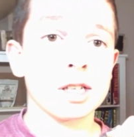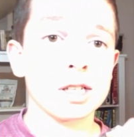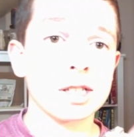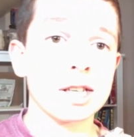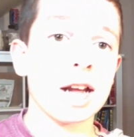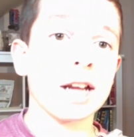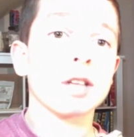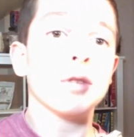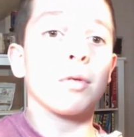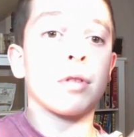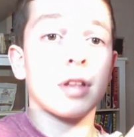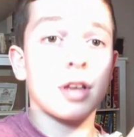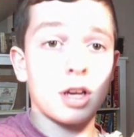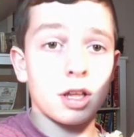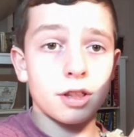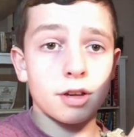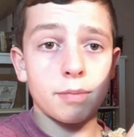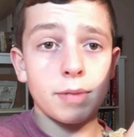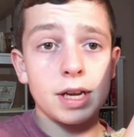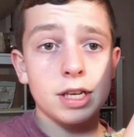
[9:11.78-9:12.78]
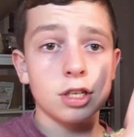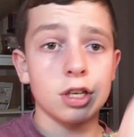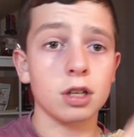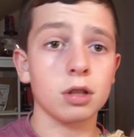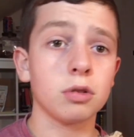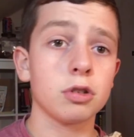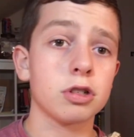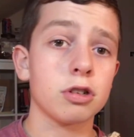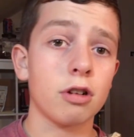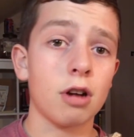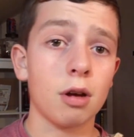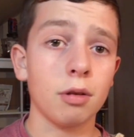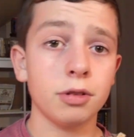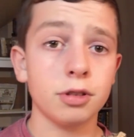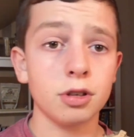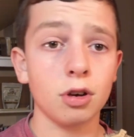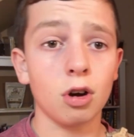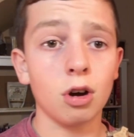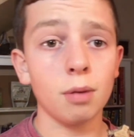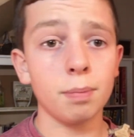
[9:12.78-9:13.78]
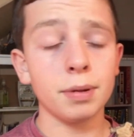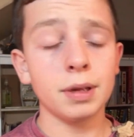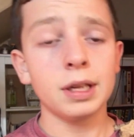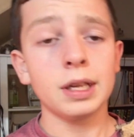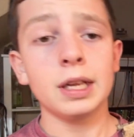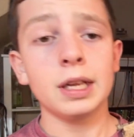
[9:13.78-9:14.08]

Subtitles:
stacked with another mesh enclosure on top,